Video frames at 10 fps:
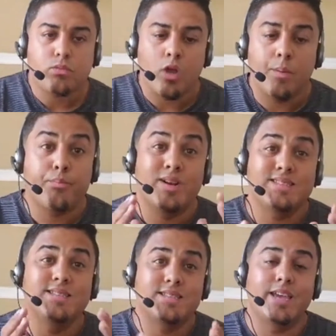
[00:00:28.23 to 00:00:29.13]
a
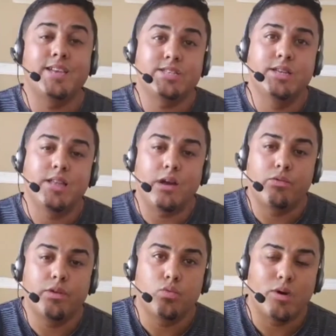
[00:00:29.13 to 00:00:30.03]
presentation that
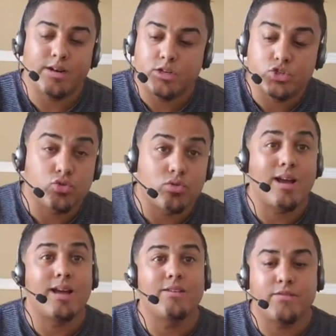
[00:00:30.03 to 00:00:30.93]
we want to
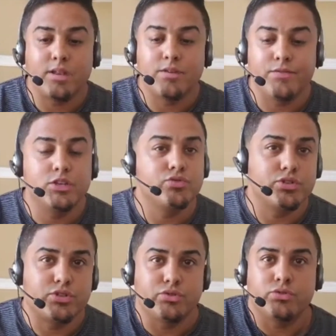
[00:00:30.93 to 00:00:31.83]
drive individuals
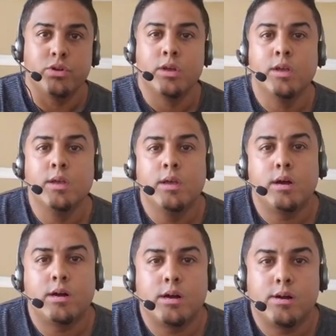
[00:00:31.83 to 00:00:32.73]
to.
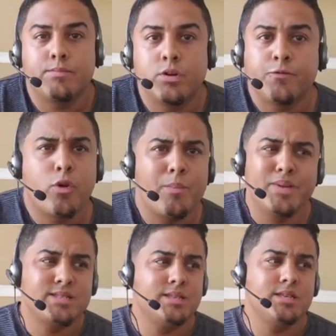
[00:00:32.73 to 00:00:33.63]
For our
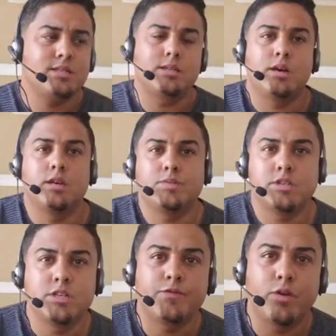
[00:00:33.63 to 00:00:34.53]
business,
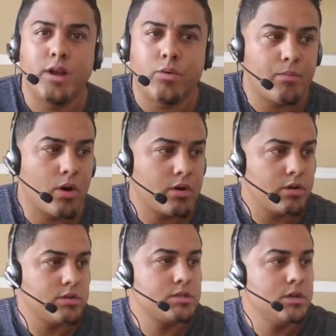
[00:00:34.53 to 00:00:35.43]
especially for network
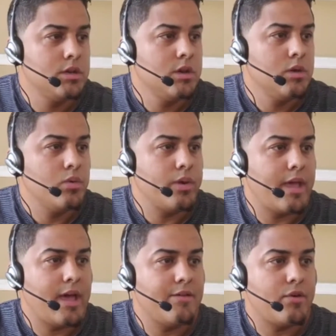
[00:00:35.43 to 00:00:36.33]
marketers, we
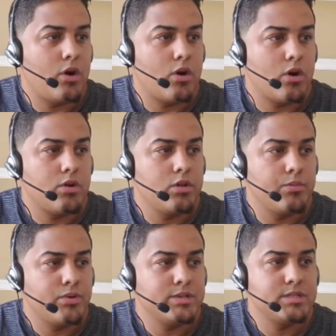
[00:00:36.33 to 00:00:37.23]
have our
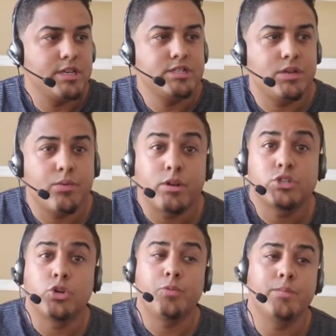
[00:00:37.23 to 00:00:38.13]
presentation that we want to
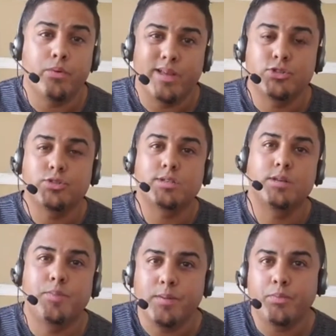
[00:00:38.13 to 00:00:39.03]
show people,
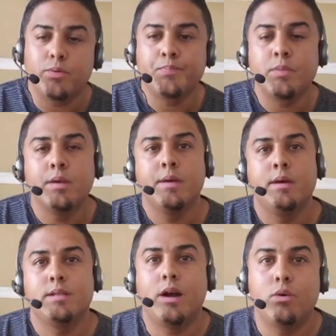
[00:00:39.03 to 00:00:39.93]
interested people.
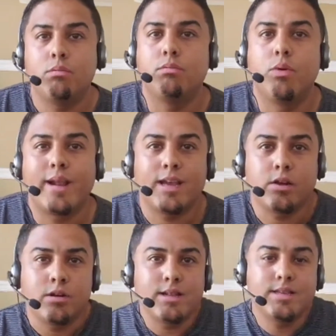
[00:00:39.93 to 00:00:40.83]
Now, what I
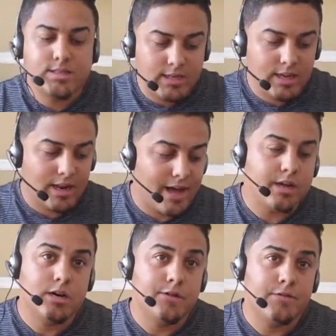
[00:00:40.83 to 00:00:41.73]
currently see a lot
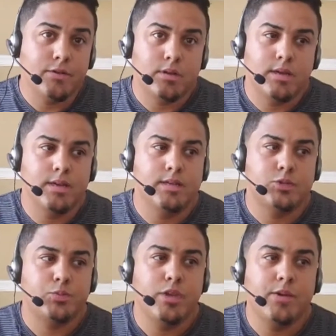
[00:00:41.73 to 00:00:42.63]
of
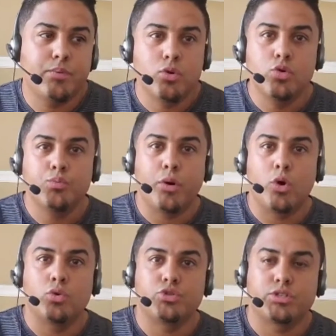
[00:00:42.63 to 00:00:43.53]
is people who
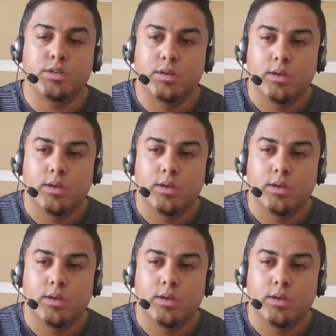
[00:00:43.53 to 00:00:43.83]
post,